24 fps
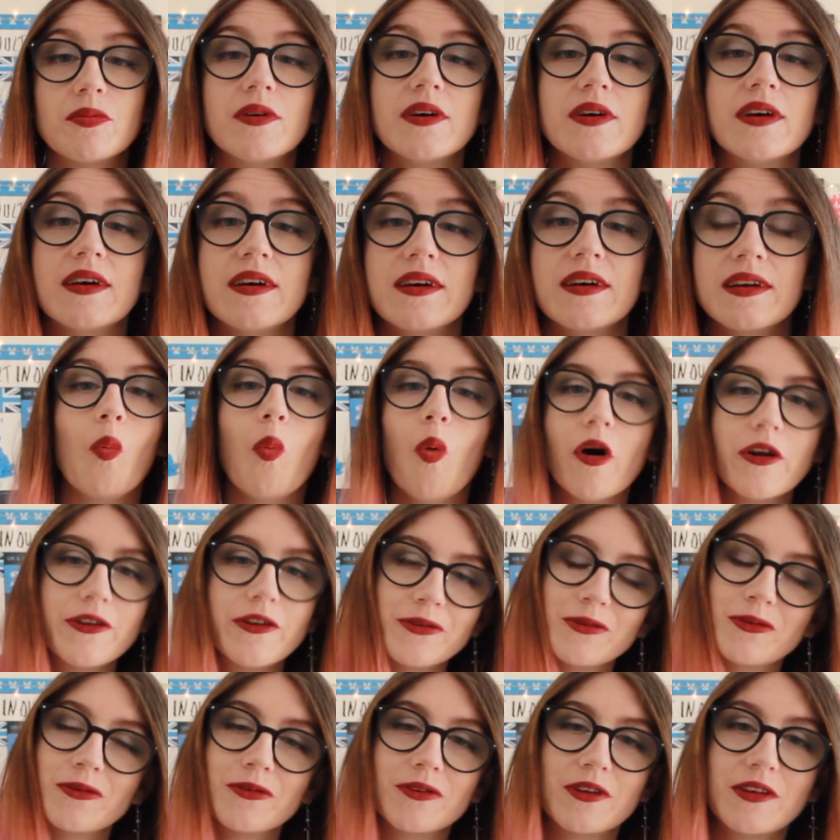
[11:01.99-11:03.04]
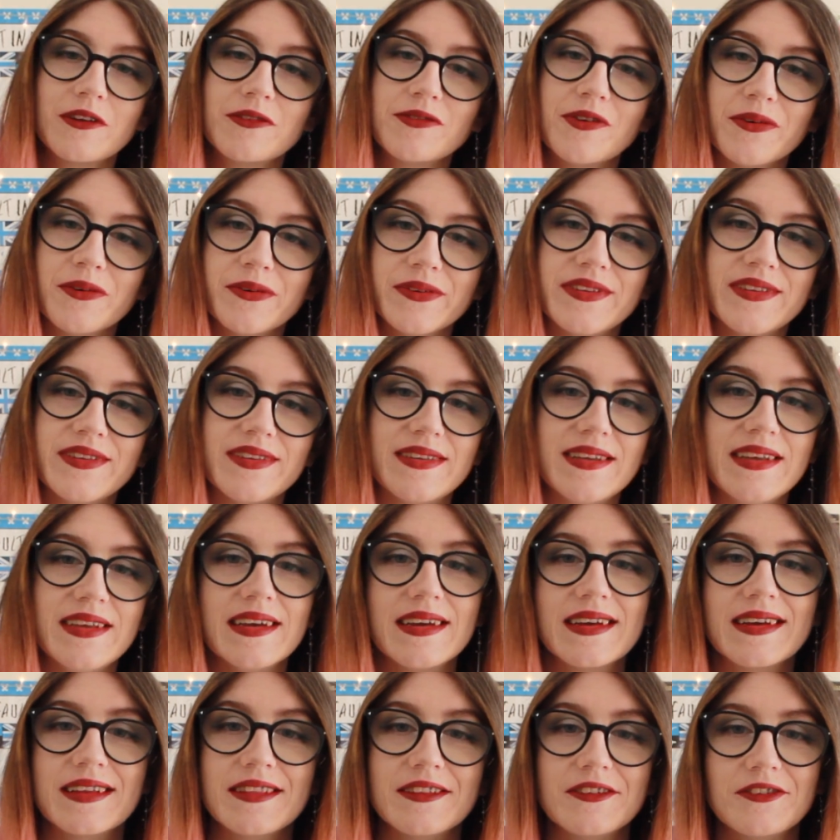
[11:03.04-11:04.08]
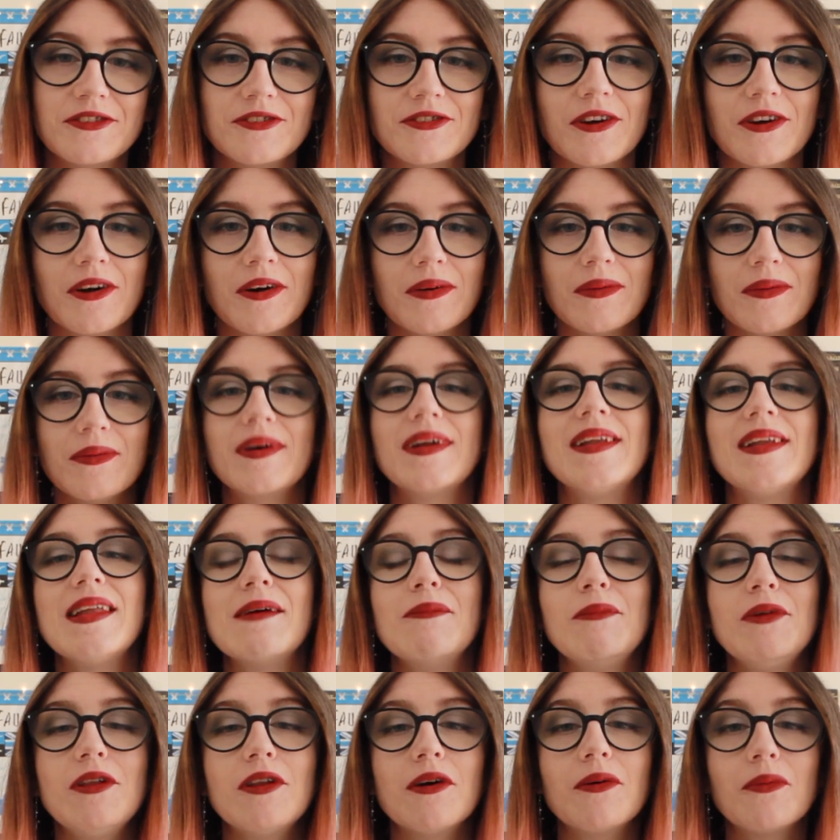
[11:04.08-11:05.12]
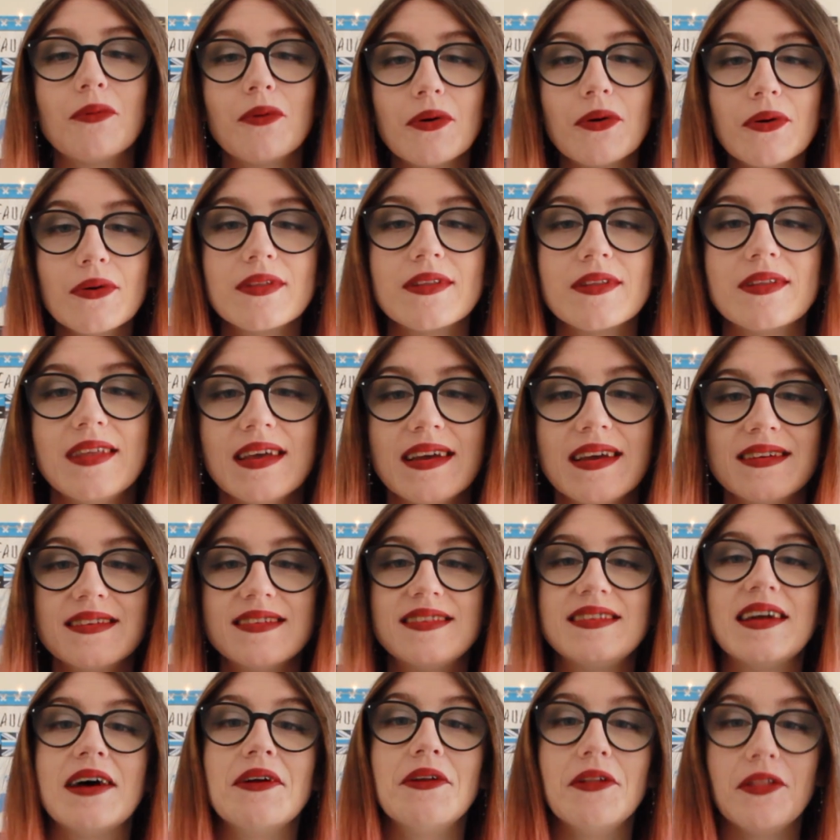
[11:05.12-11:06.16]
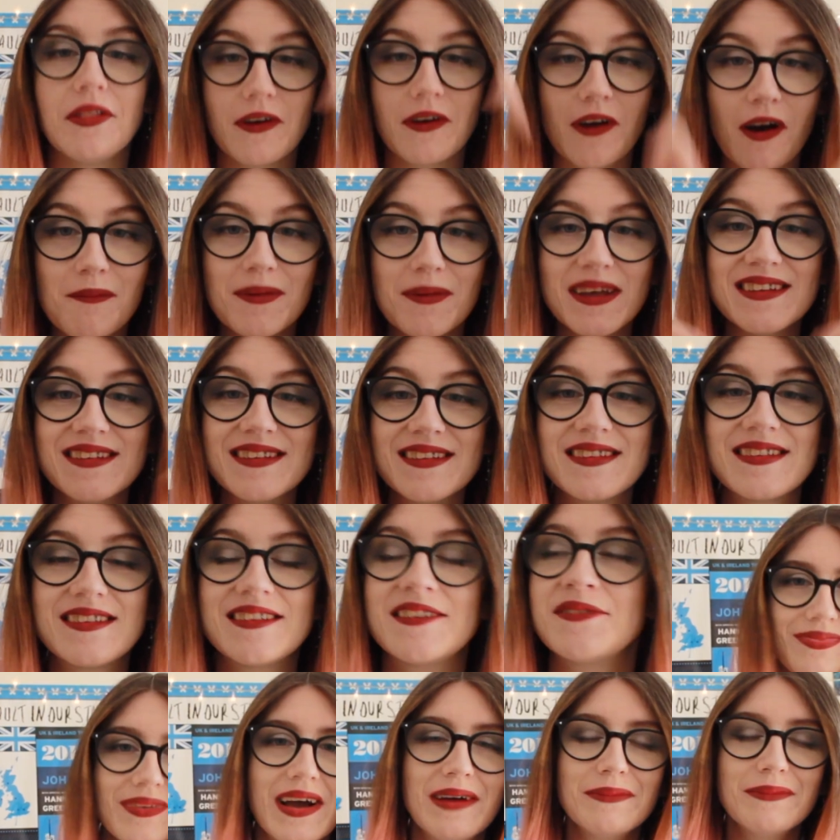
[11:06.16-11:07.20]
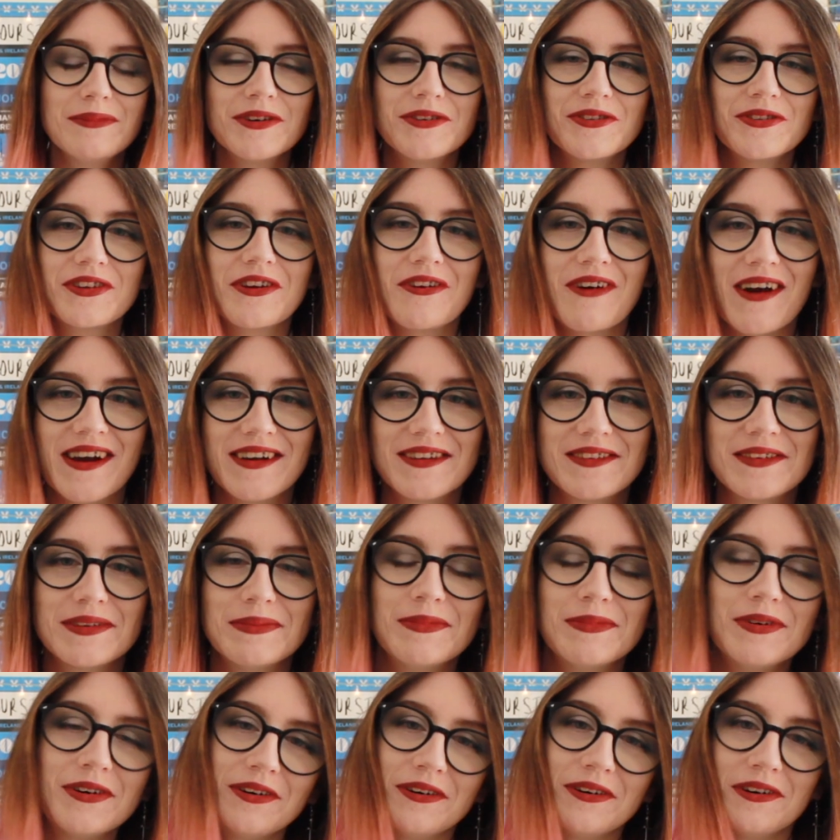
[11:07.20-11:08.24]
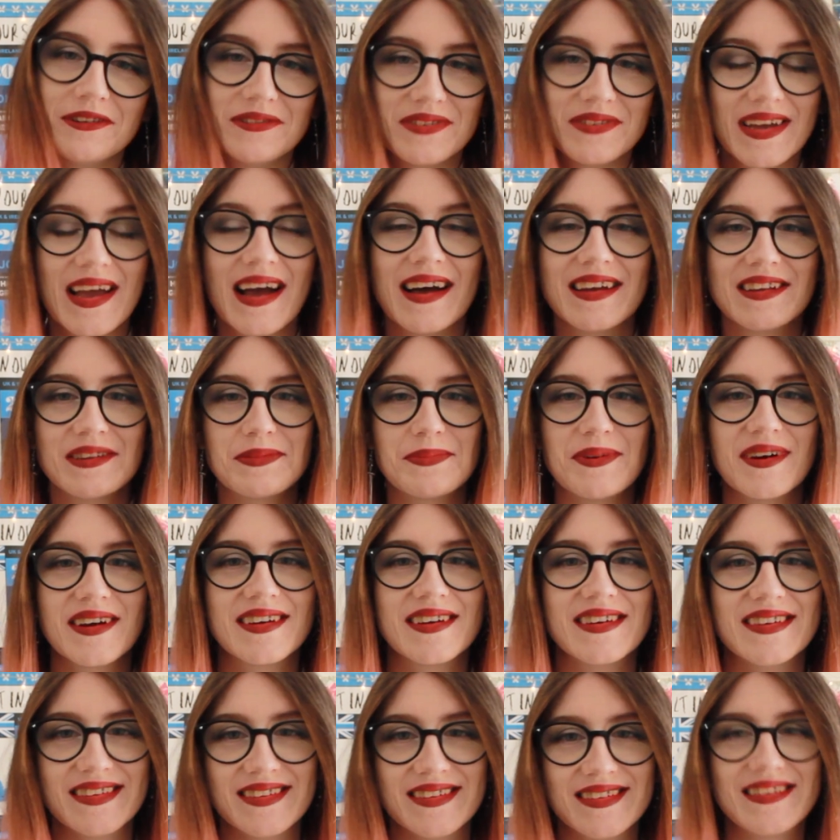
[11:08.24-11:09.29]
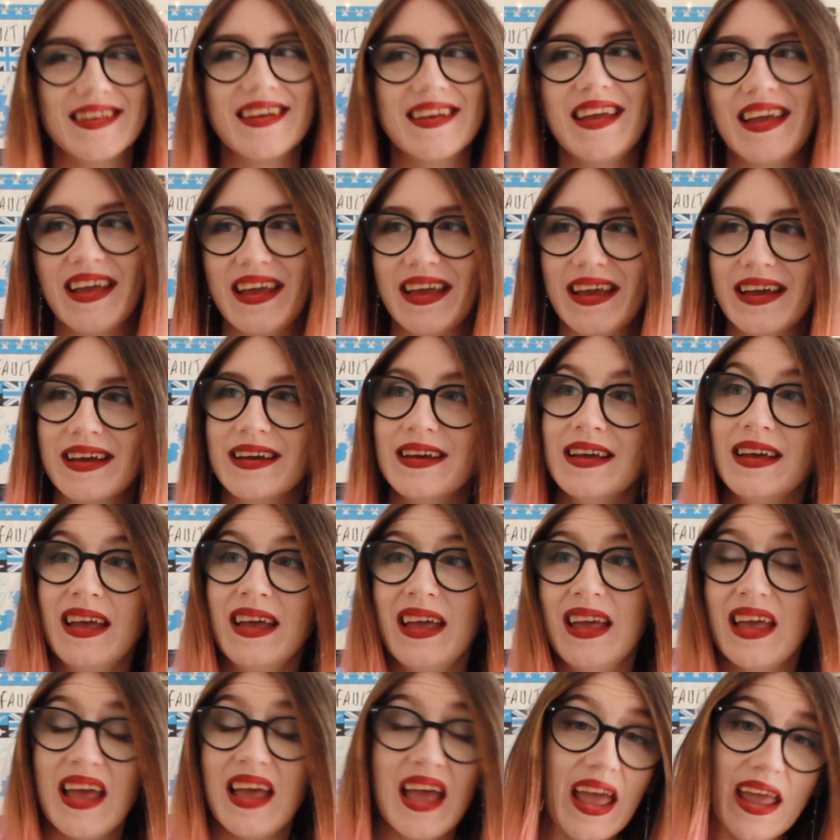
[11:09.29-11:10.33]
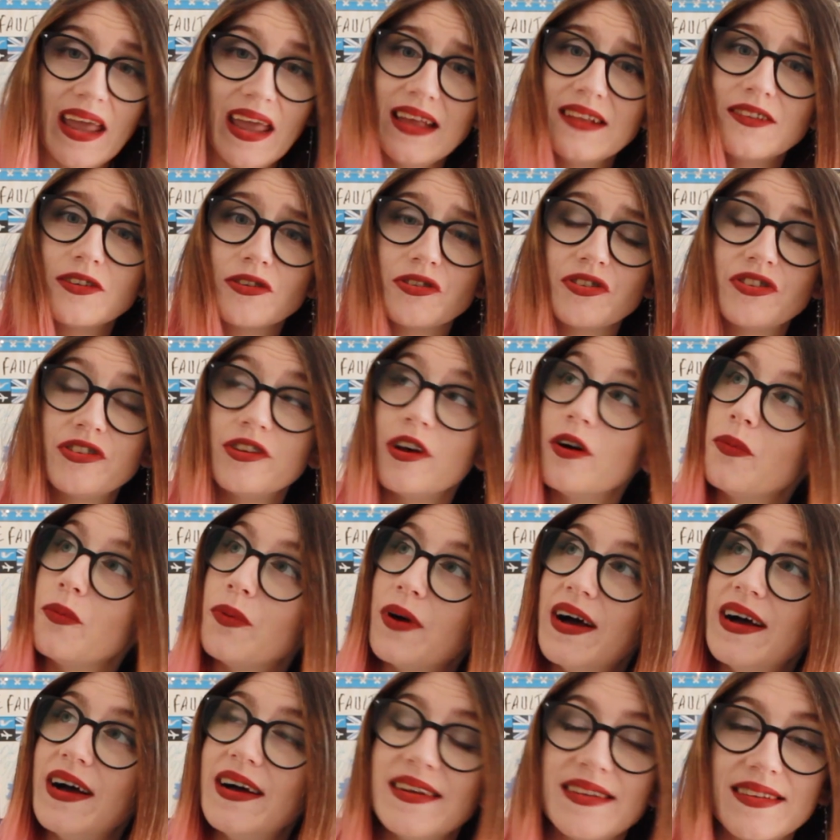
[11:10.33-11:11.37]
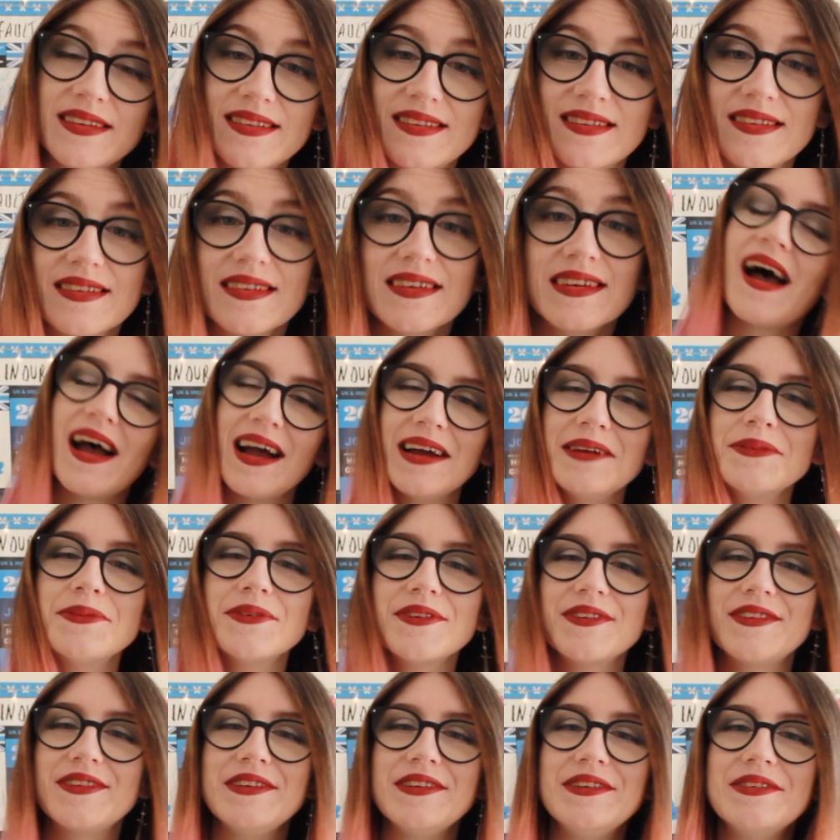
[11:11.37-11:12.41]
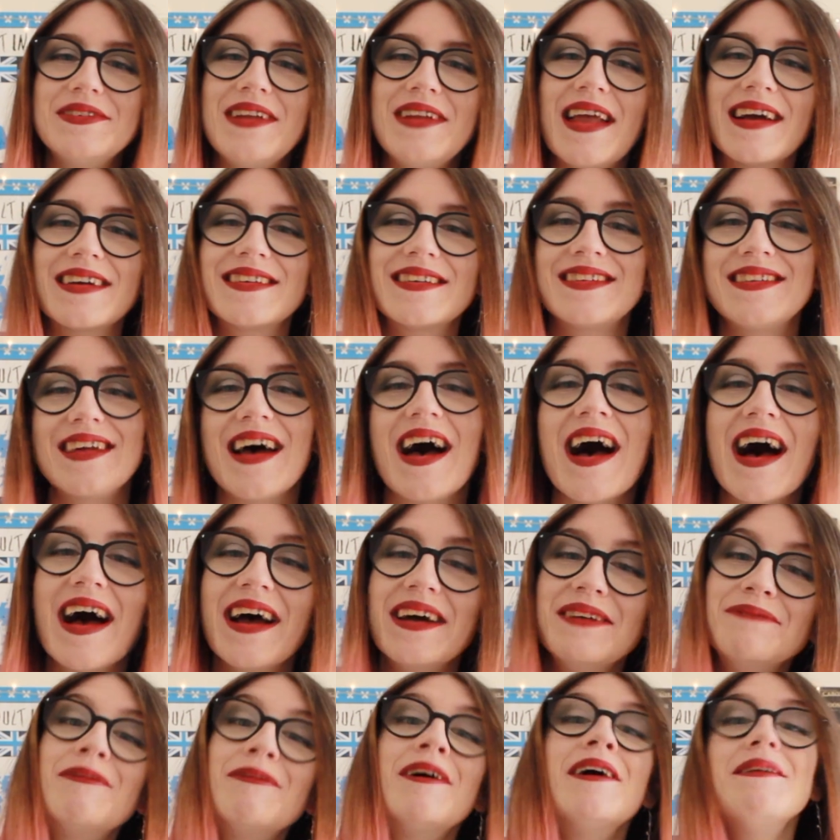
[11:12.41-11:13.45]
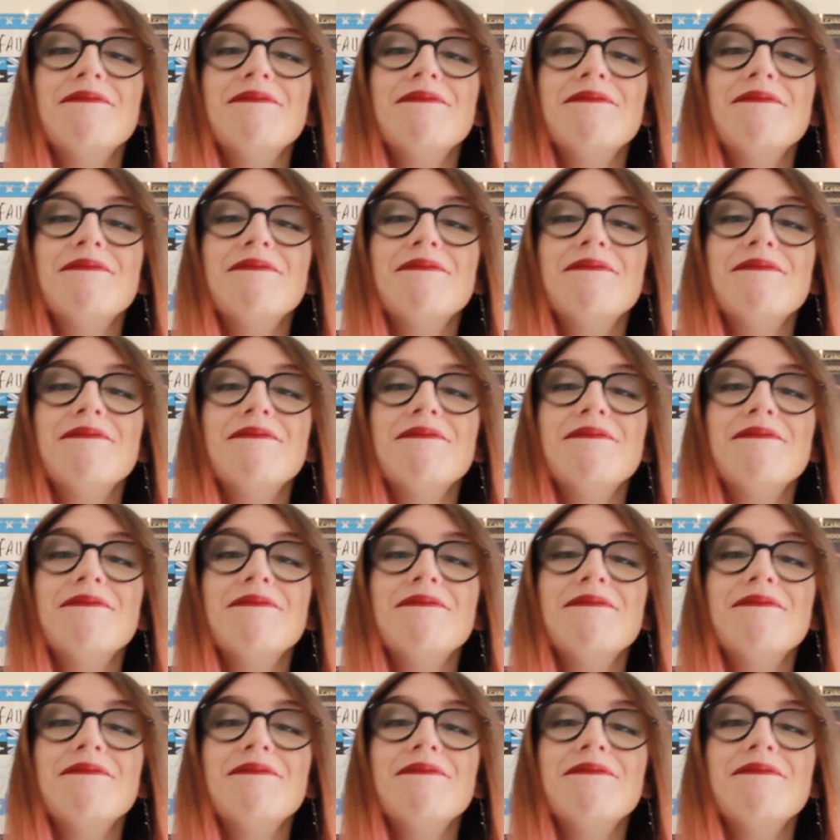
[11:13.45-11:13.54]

were. What are you looking forward to seeing in the show? Let me know all the things down in the comments. I'm going to cry some more over Kazbraka saying 8 or so words. I will see you next time.